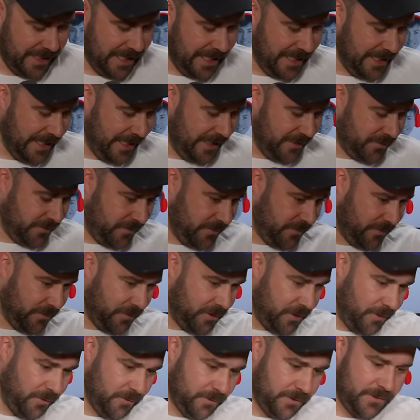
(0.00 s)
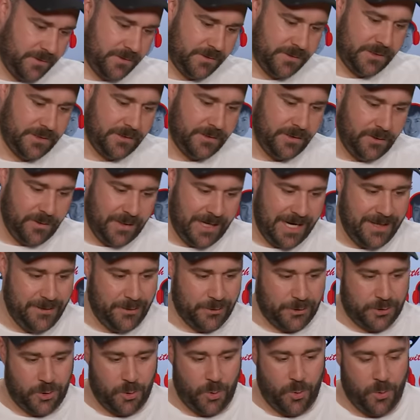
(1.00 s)
that nice? We're doing kosher, and
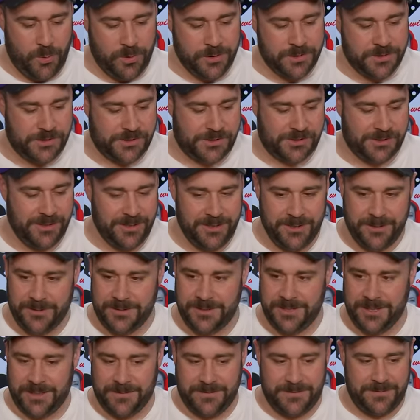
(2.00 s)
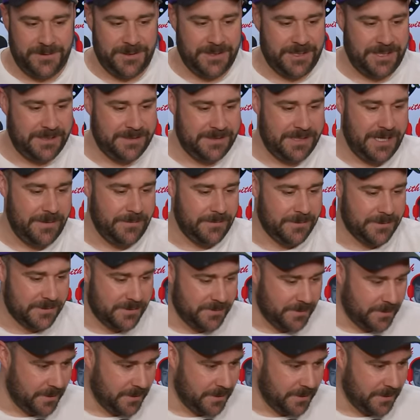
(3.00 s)
they're quartz. The fuck is happening? This oh,